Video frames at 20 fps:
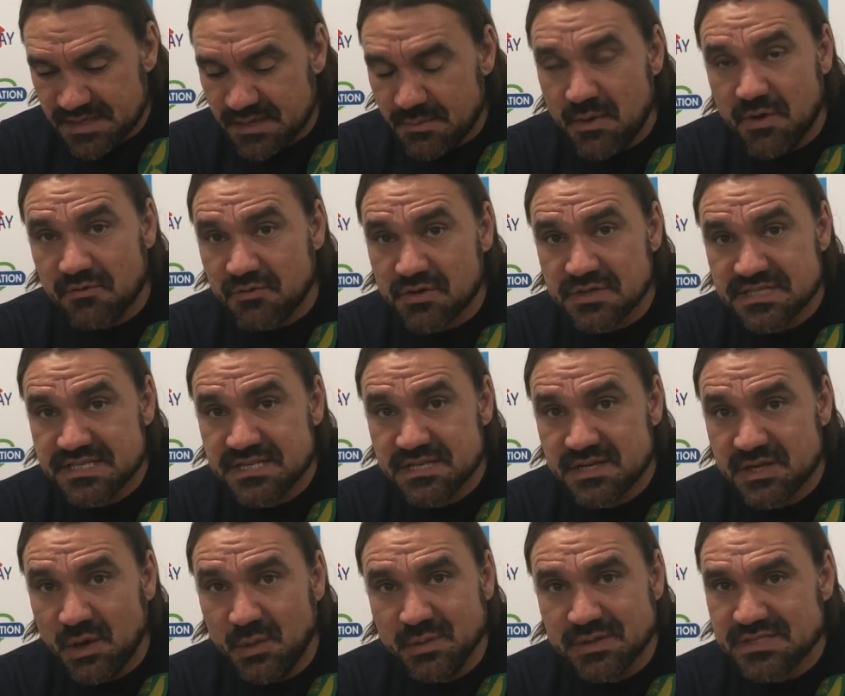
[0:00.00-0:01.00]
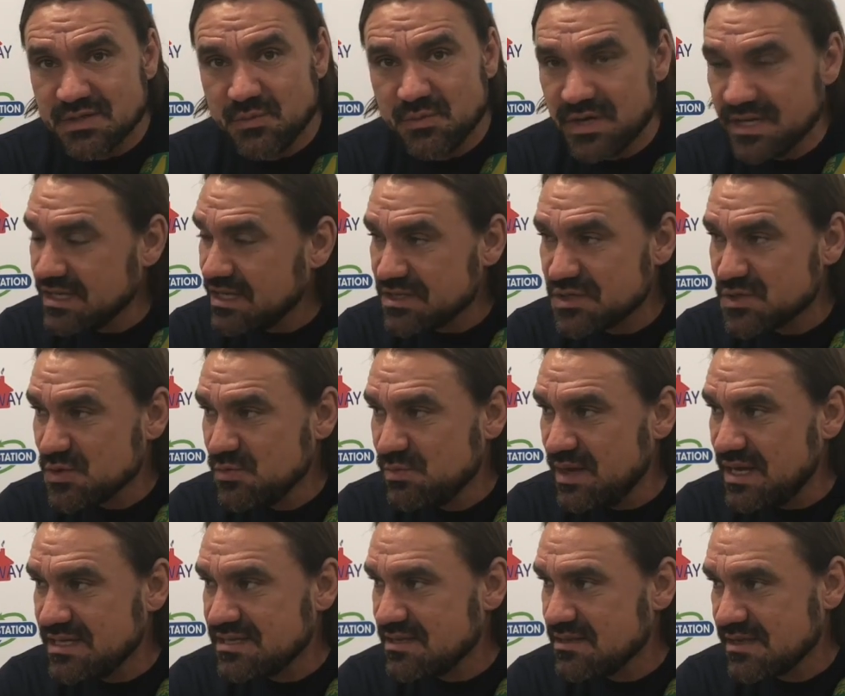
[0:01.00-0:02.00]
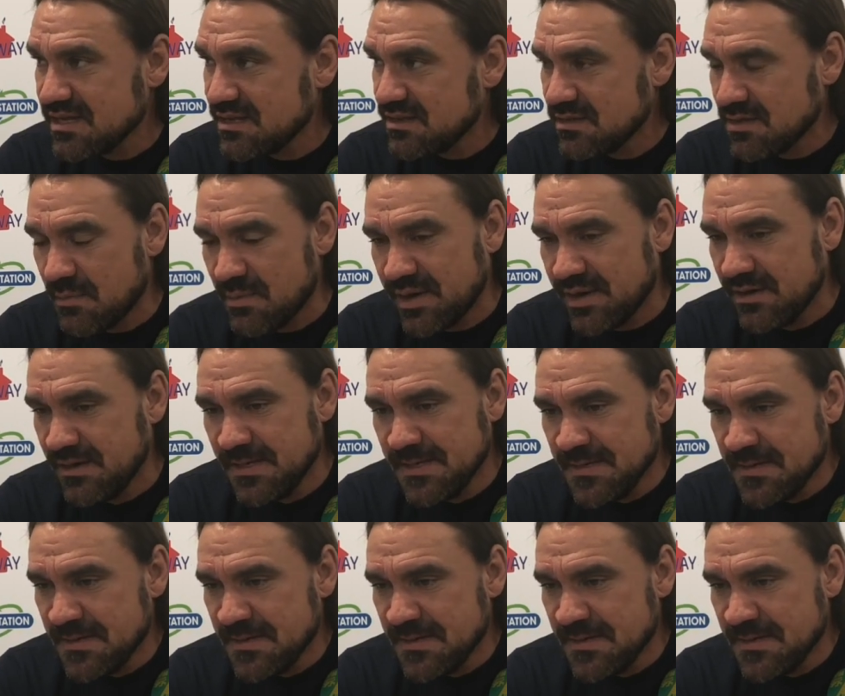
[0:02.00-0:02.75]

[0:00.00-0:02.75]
number of conceded goals, so we are not too bad. I think a number